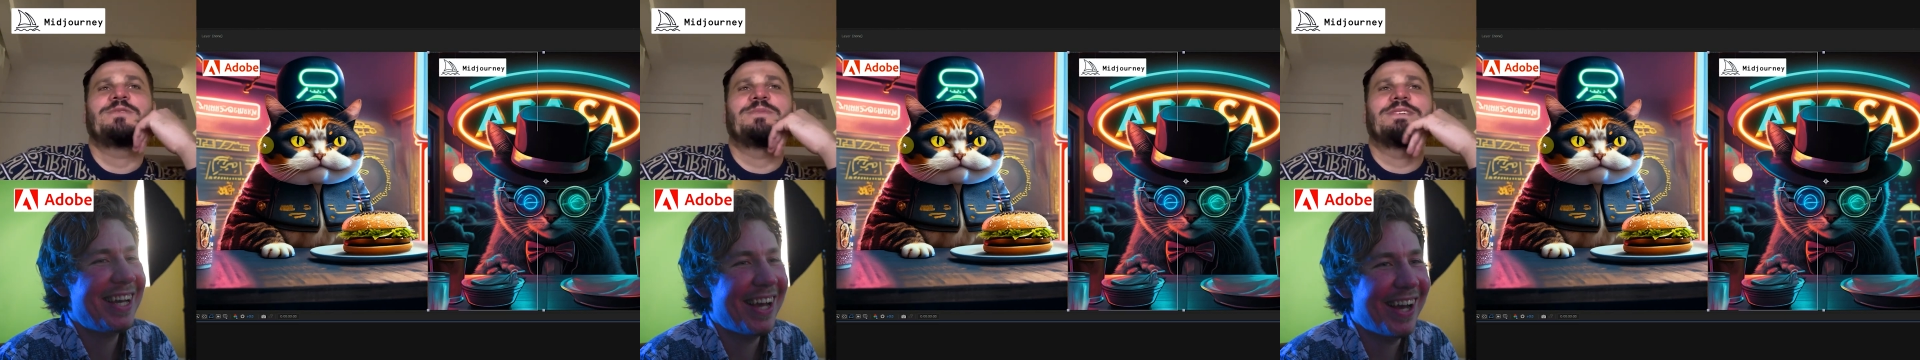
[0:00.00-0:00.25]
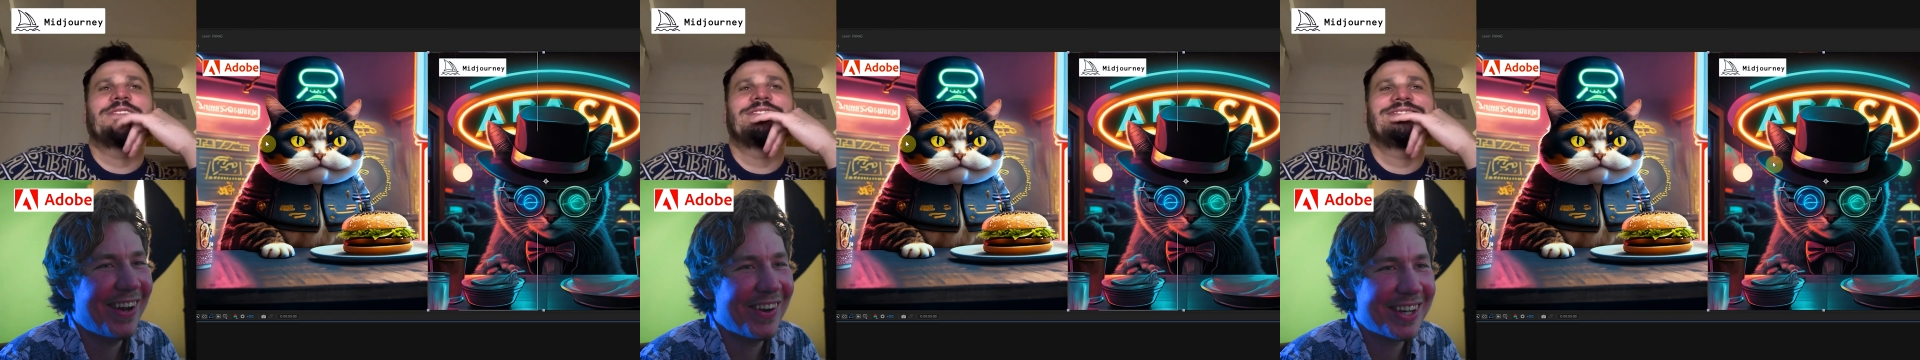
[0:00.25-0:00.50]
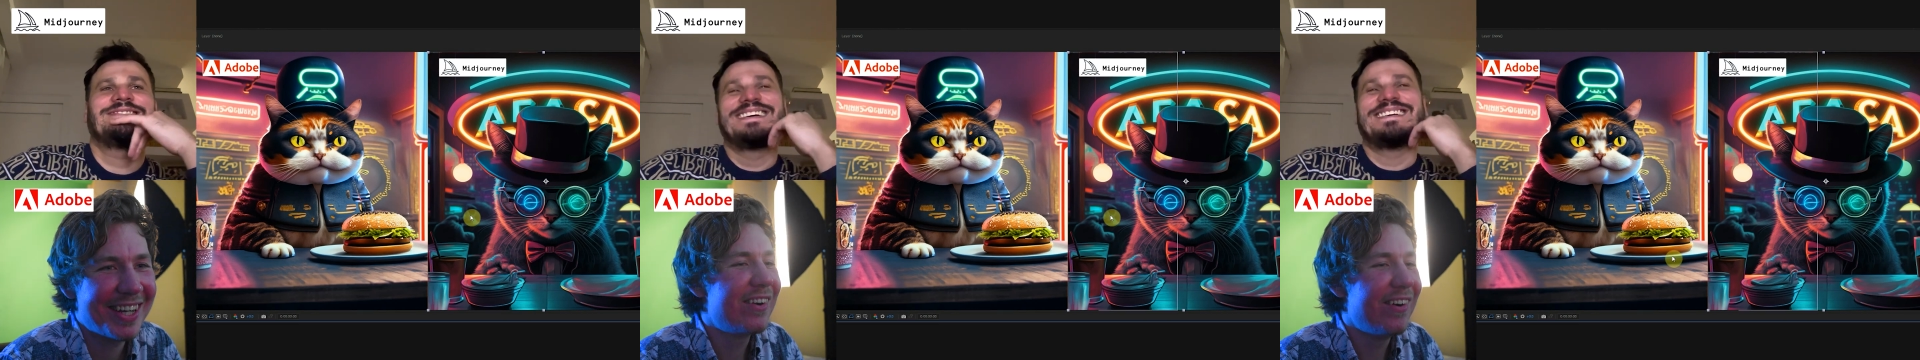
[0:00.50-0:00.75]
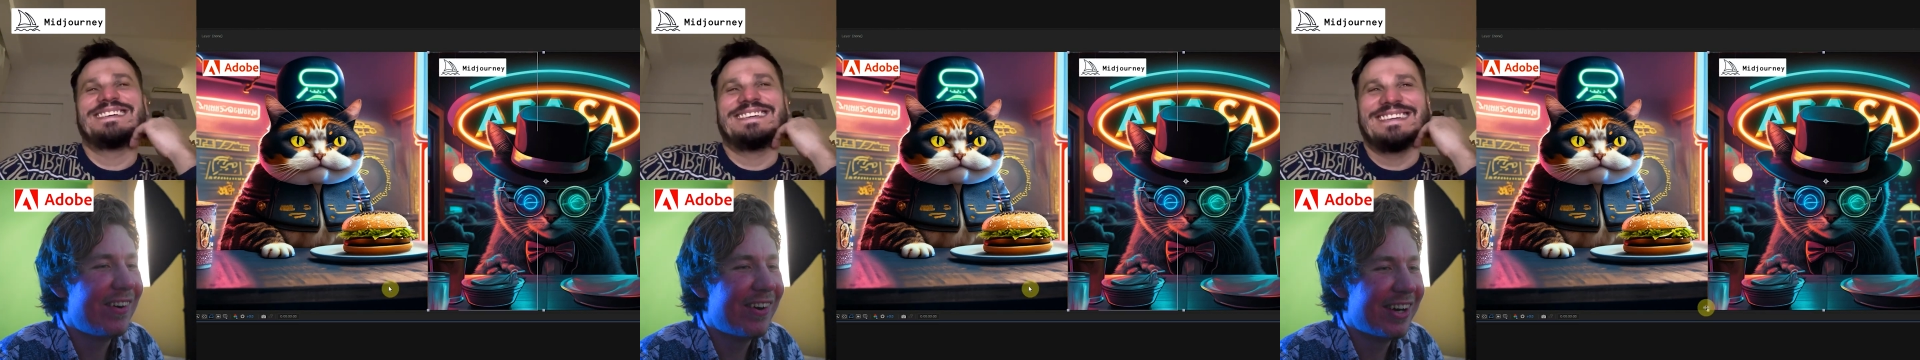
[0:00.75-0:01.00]
Speaker 1: told me. Of
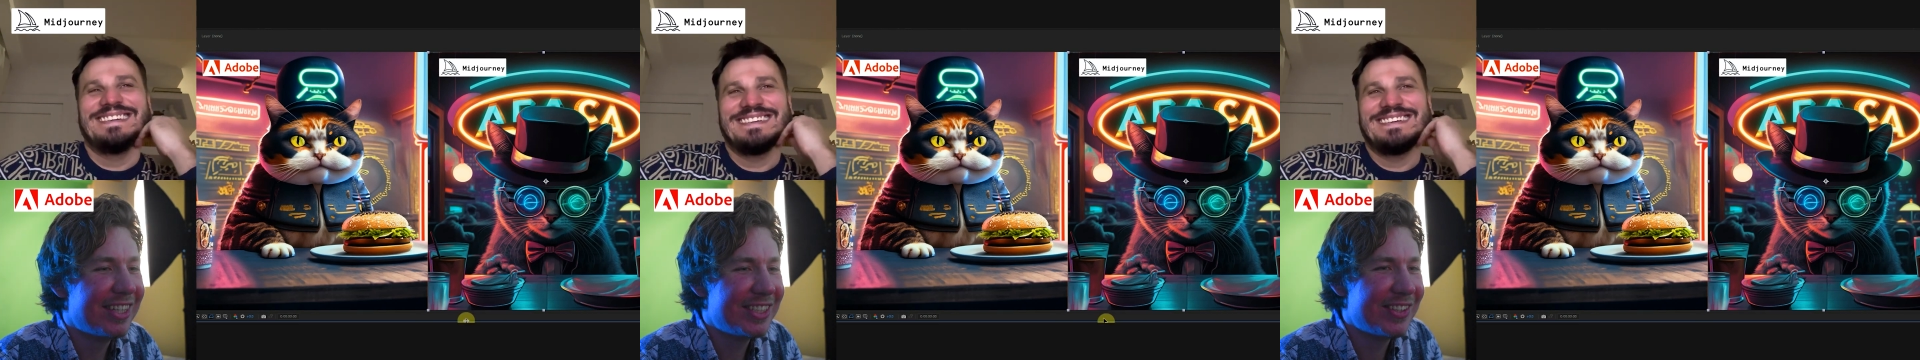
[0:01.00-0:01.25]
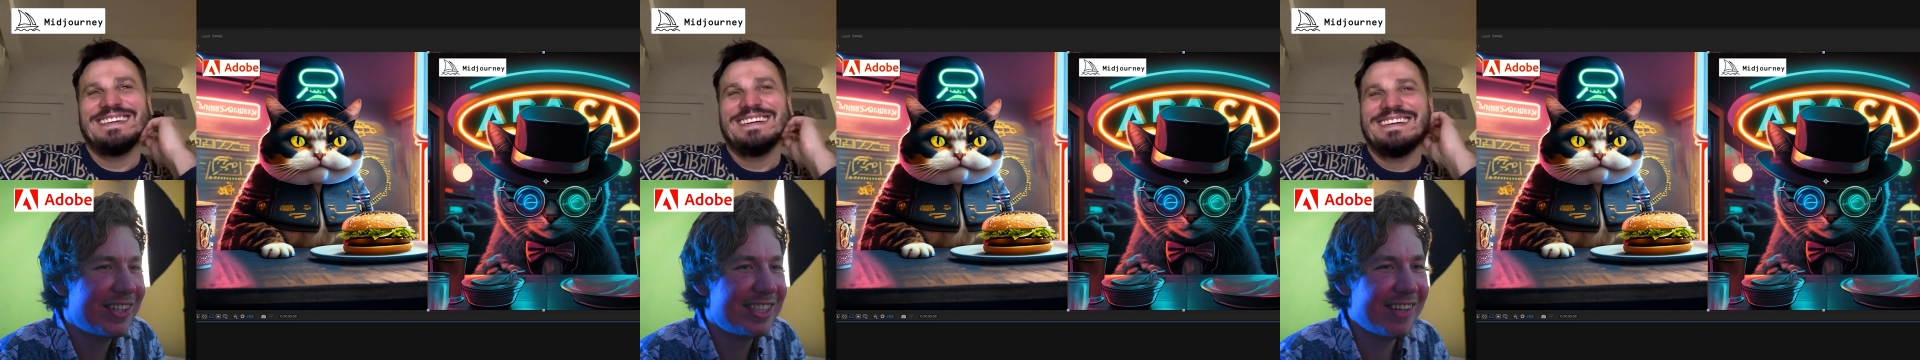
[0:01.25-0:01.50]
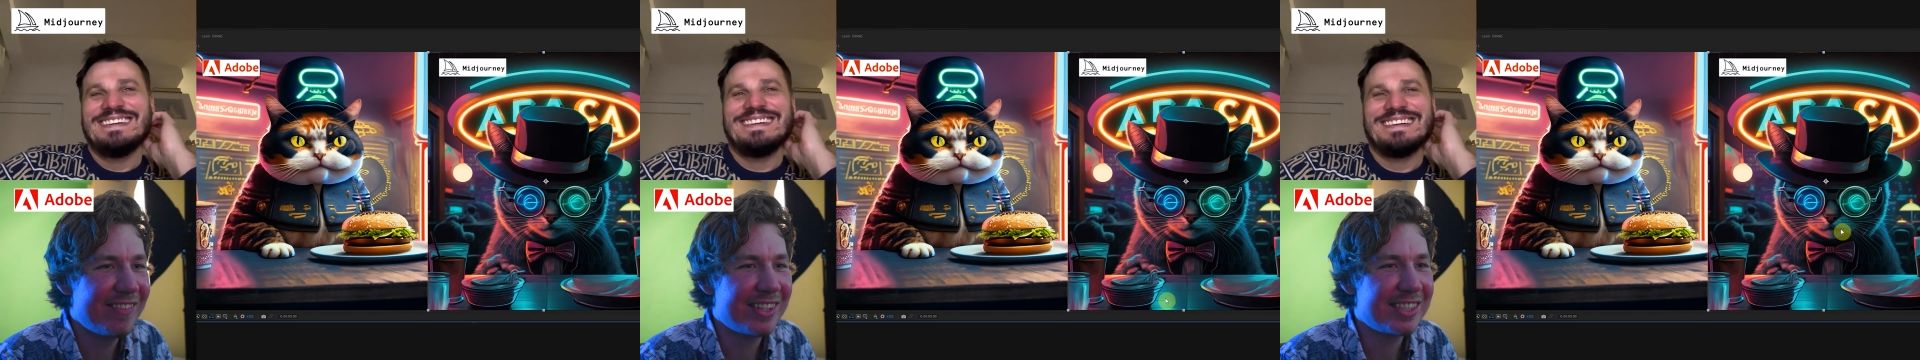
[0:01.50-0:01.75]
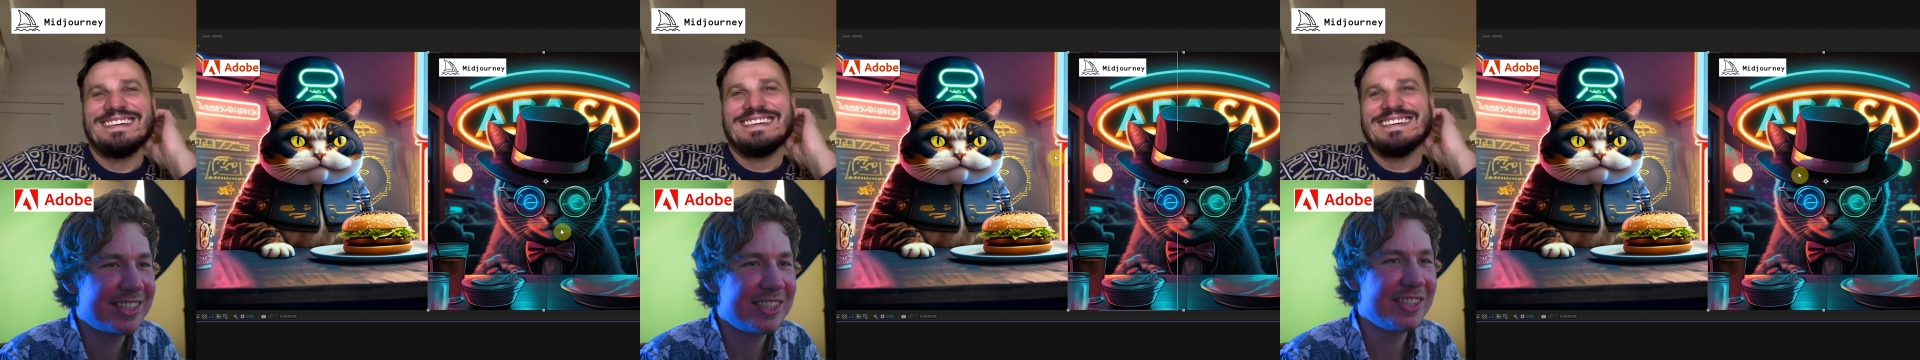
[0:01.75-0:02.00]
course, you always have an
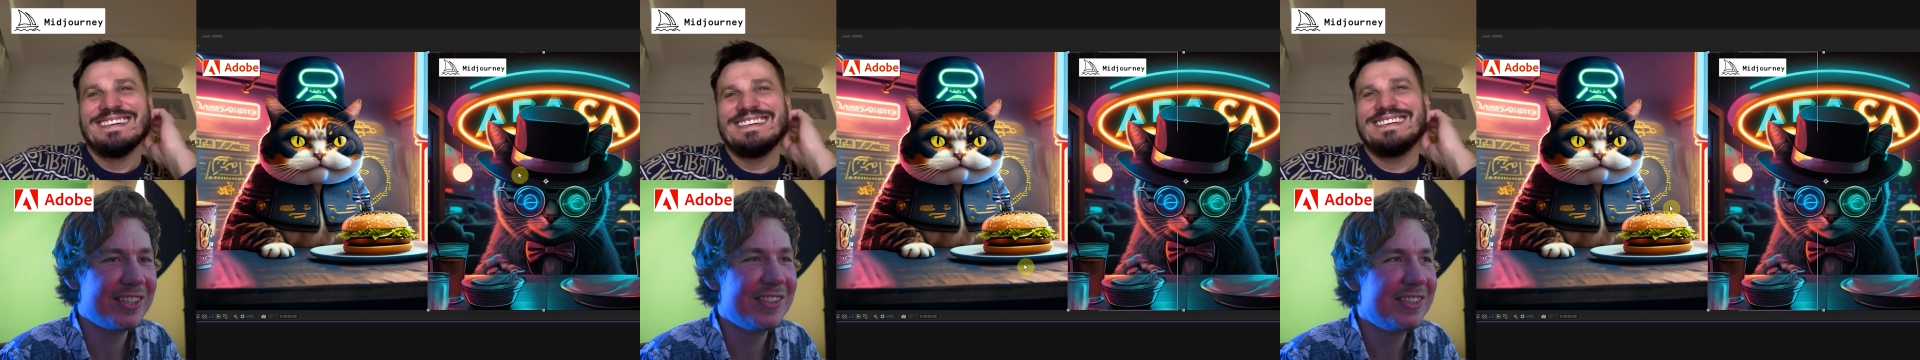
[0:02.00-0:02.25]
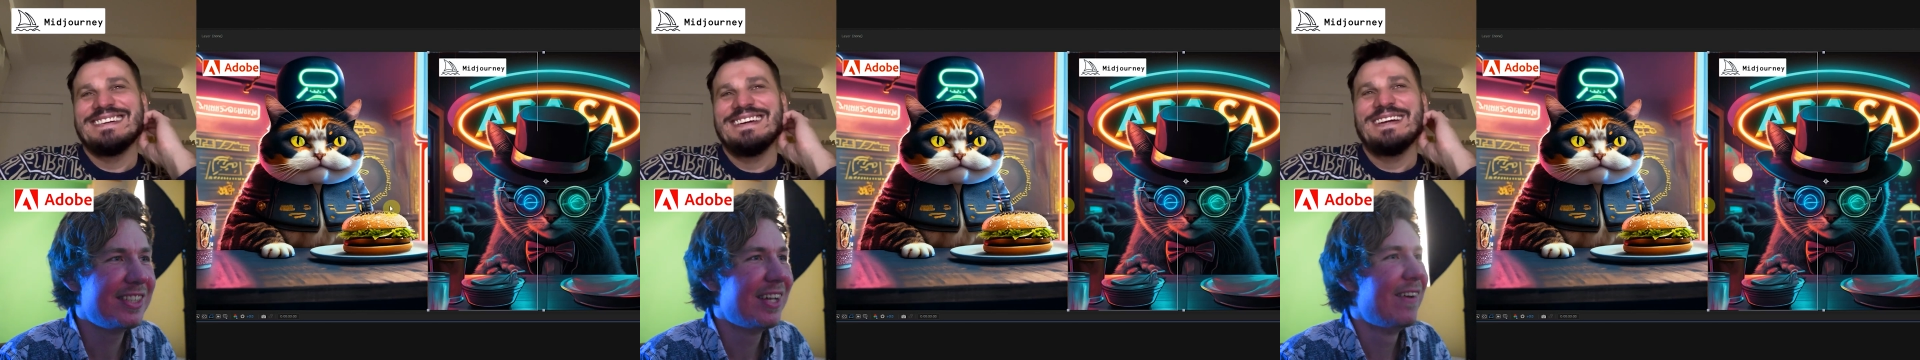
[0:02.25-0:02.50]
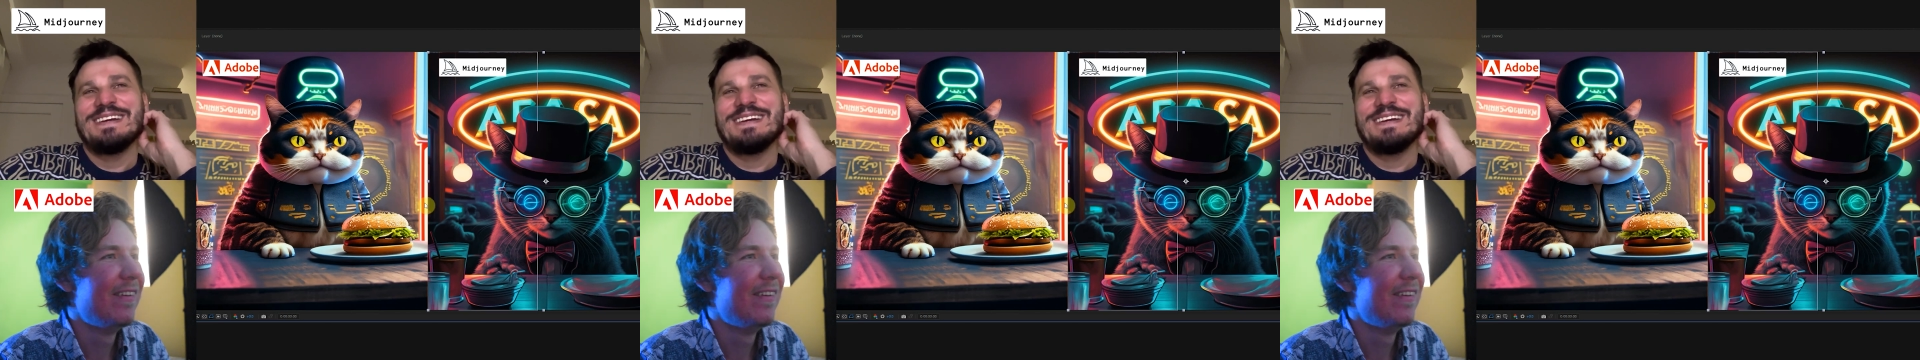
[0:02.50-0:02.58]
excuse.